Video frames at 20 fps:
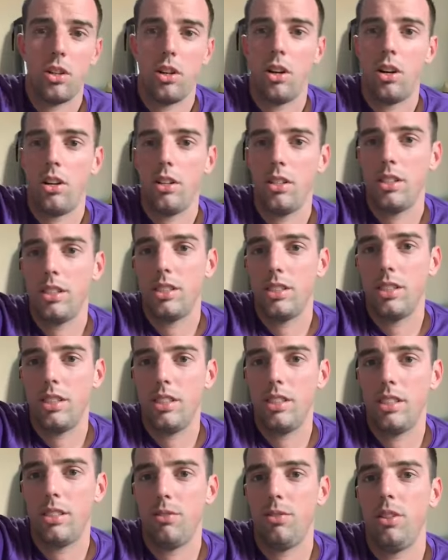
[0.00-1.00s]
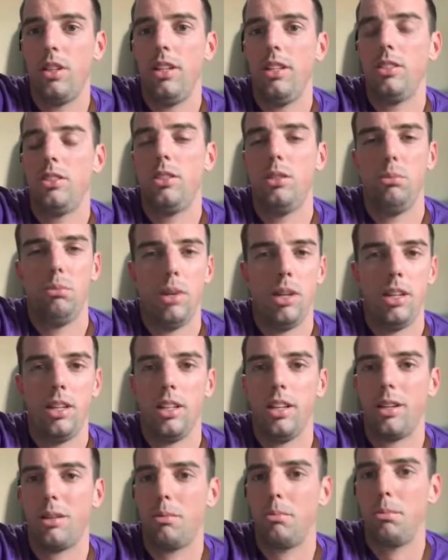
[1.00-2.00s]
heart disease if you eat too many
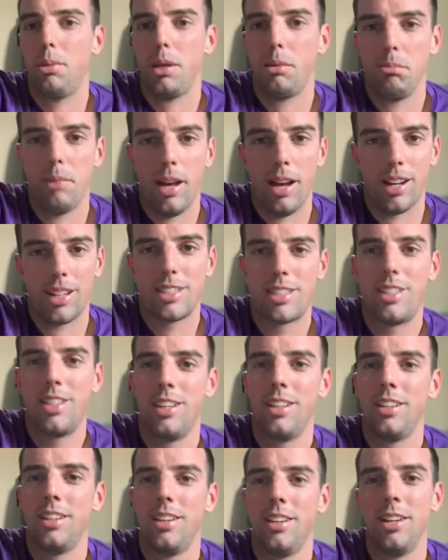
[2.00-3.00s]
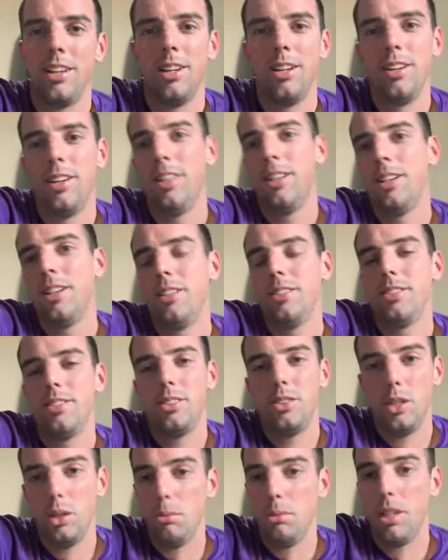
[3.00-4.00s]
like Big Macs,
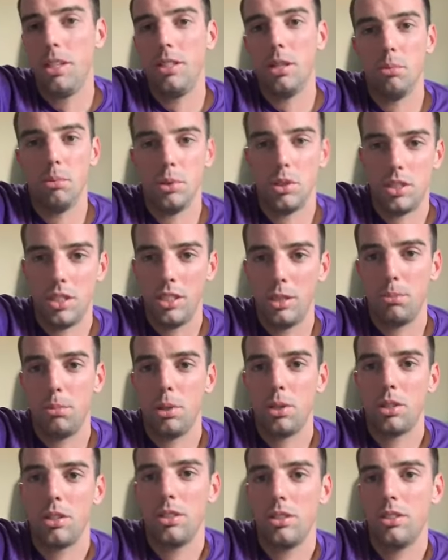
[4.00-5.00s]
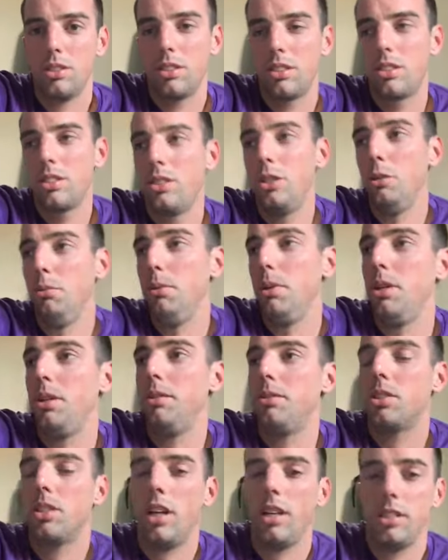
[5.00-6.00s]
too many double cheeseburgers, too many
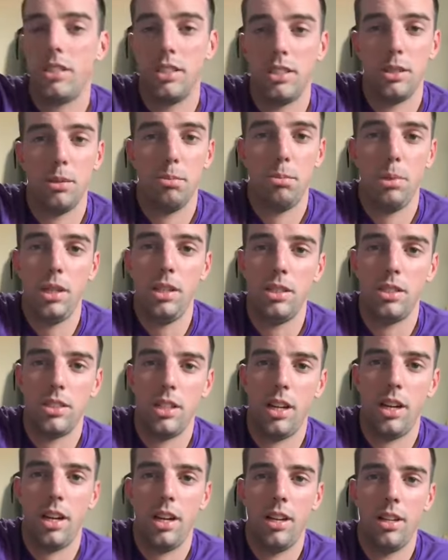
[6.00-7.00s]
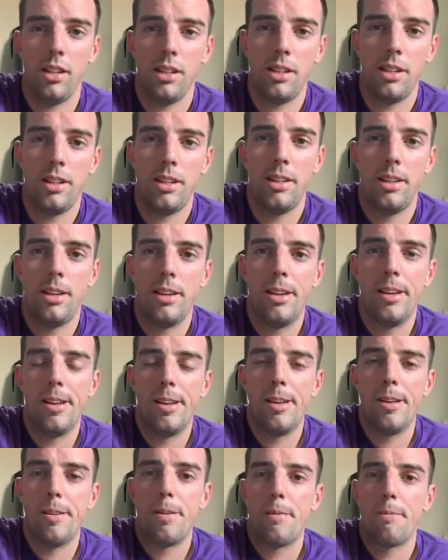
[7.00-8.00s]
slices of pizza.
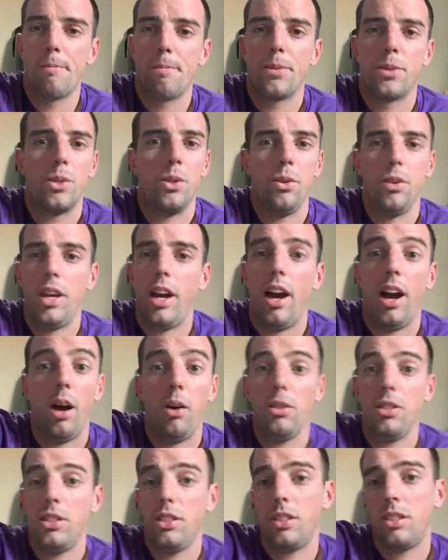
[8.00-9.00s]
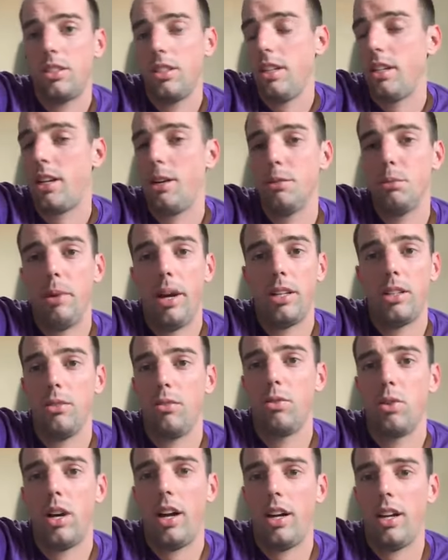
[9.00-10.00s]
So yeah, it comes back to
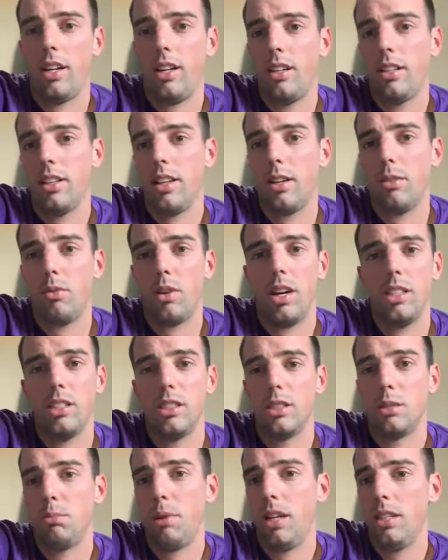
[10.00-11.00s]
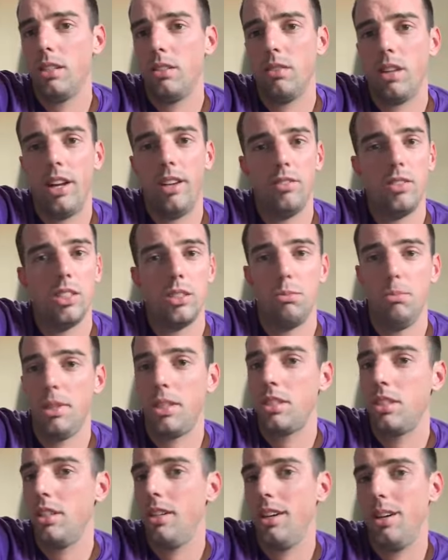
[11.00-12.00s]
variety. Like, variety is the spice of life. Just
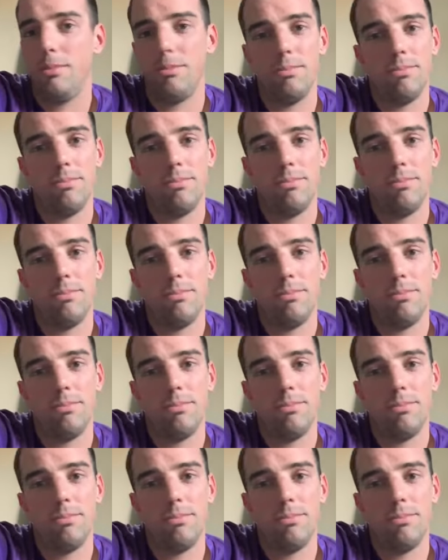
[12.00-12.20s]
mix it up.